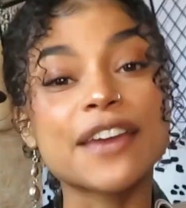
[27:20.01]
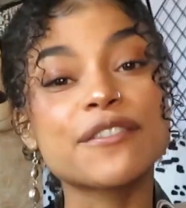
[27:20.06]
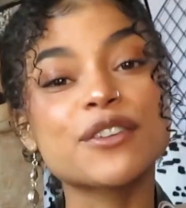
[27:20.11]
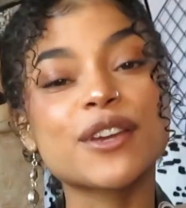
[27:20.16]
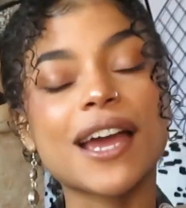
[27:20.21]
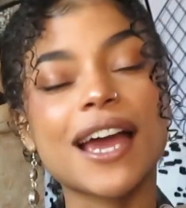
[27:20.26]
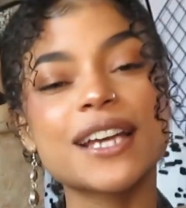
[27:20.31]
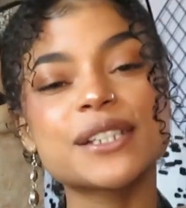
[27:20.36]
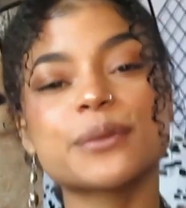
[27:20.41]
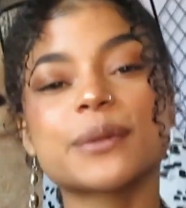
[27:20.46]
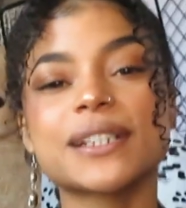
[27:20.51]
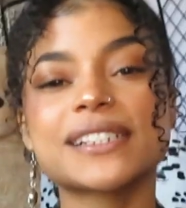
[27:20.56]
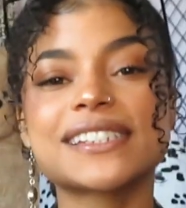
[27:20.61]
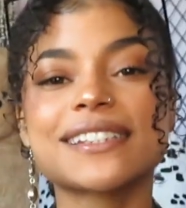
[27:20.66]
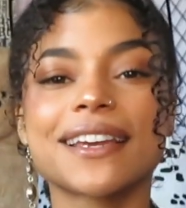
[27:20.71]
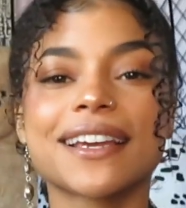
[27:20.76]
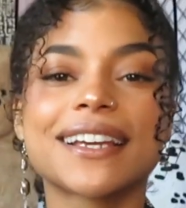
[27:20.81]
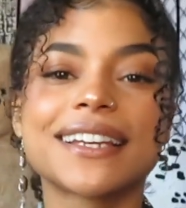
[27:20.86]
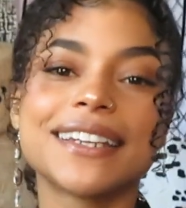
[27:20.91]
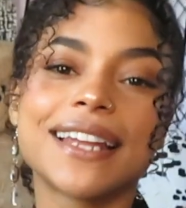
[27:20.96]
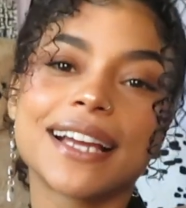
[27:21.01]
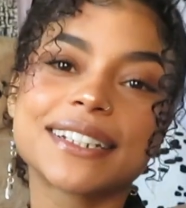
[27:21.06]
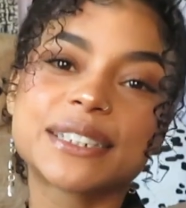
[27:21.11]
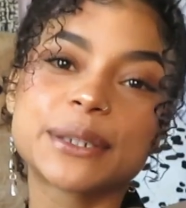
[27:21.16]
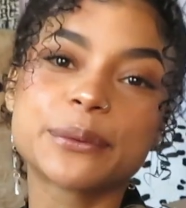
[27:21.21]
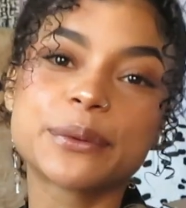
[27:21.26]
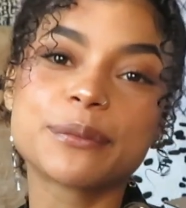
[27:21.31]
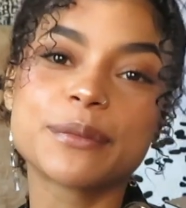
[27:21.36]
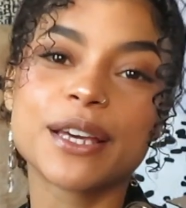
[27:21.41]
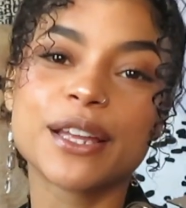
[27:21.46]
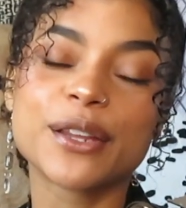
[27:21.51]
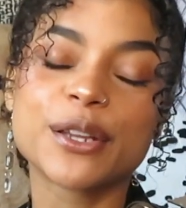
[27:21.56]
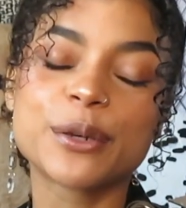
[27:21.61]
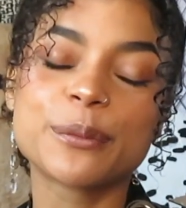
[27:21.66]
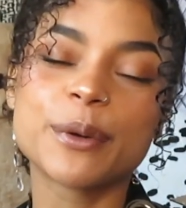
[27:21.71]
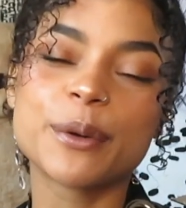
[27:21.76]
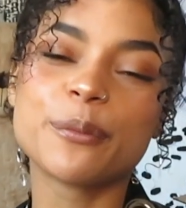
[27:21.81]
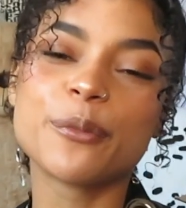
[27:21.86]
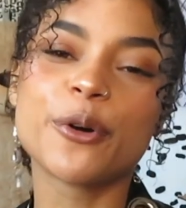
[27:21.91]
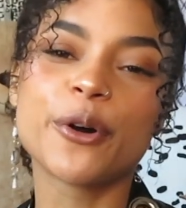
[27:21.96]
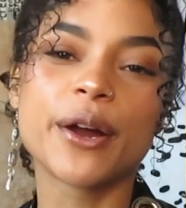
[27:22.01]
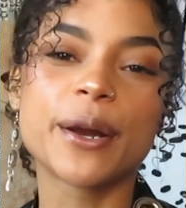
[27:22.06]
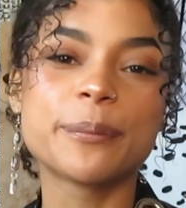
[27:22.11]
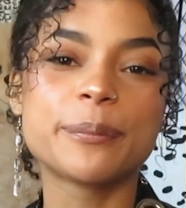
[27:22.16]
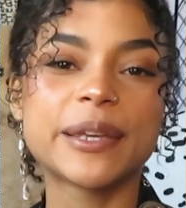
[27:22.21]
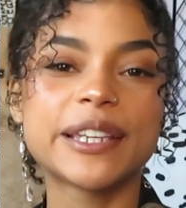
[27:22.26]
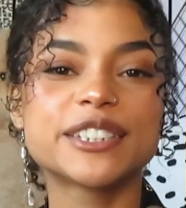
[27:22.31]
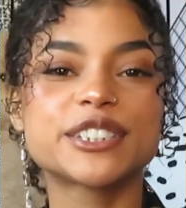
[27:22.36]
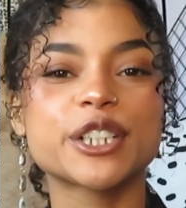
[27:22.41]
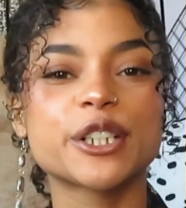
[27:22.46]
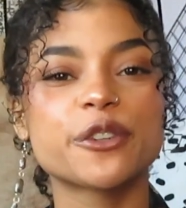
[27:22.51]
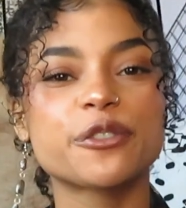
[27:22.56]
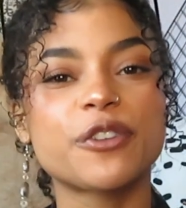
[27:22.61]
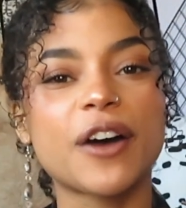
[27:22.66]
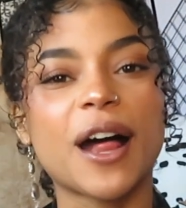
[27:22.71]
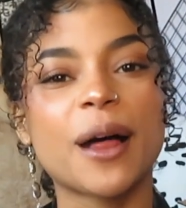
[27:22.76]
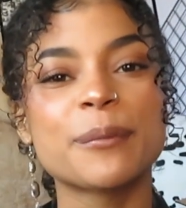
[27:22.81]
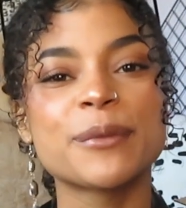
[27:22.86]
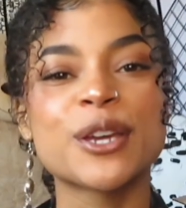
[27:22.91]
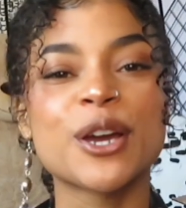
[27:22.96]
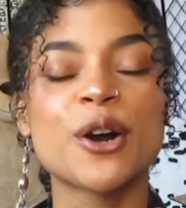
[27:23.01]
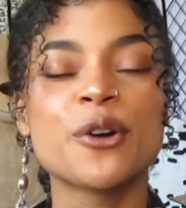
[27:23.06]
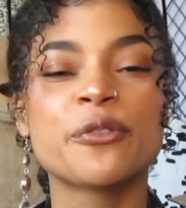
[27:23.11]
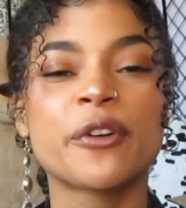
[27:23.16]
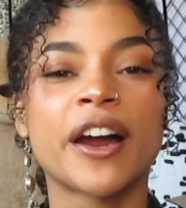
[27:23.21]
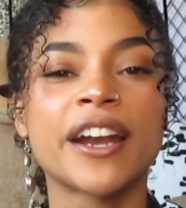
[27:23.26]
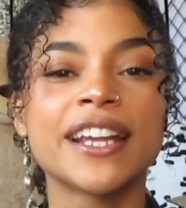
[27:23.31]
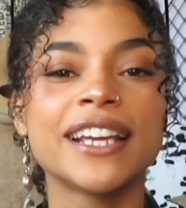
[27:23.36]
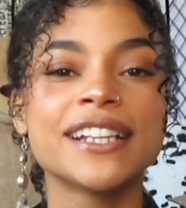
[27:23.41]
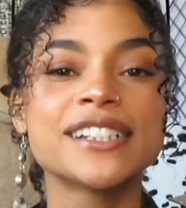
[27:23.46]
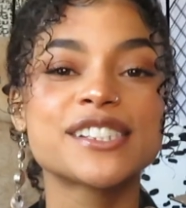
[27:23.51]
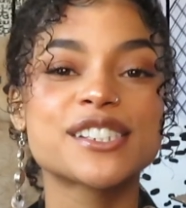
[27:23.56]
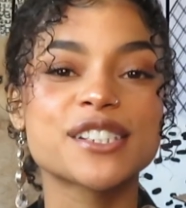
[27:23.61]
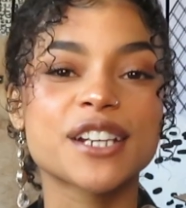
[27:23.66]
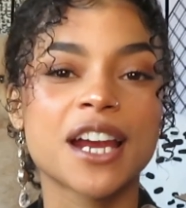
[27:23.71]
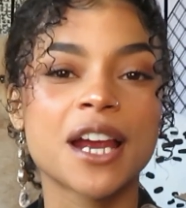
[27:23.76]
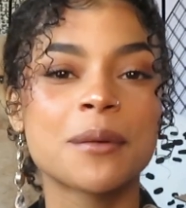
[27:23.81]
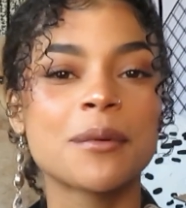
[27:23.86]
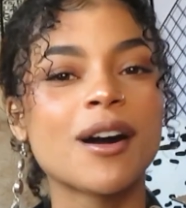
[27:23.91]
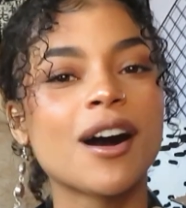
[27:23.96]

If you guys want to stay connected with me a little bit more, be sure to follow me over on Instagram.